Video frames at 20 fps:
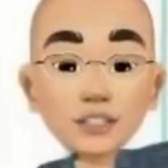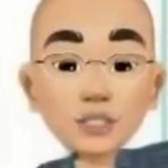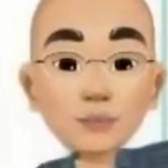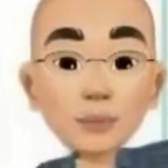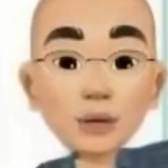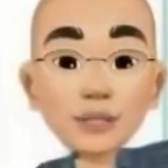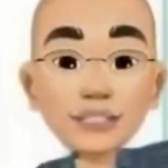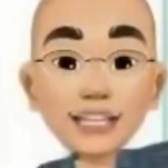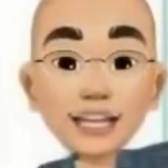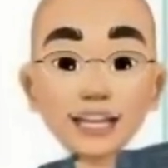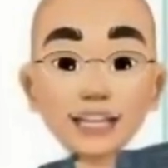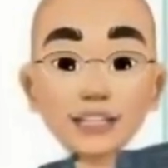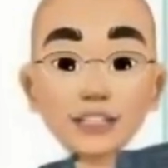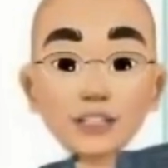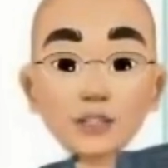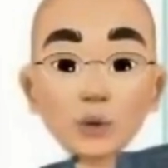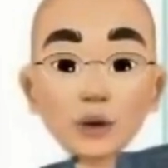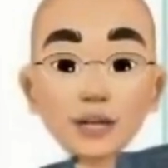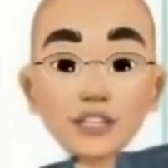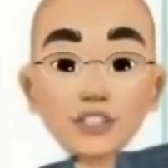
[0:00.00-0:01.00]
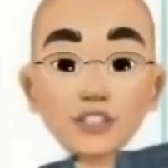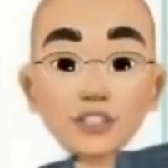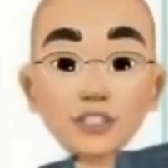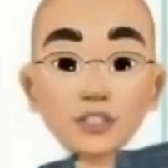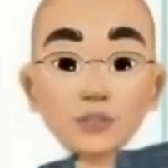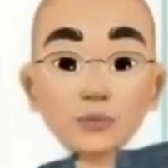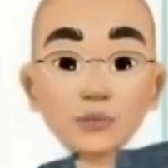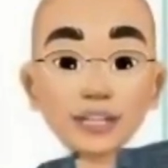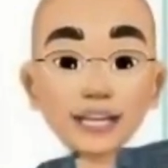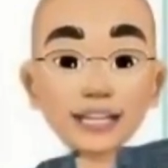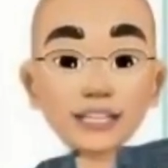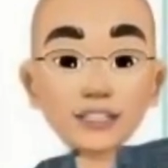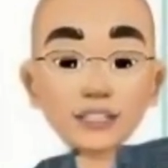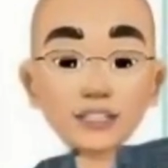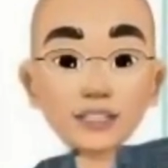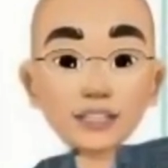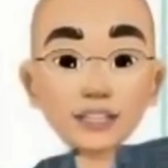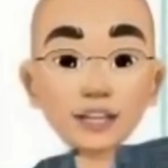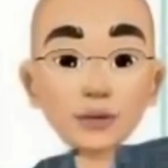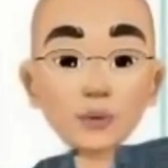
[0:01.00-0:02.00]
spontaneous questions
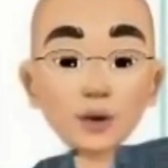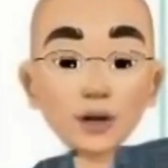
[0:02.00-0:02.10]
related to their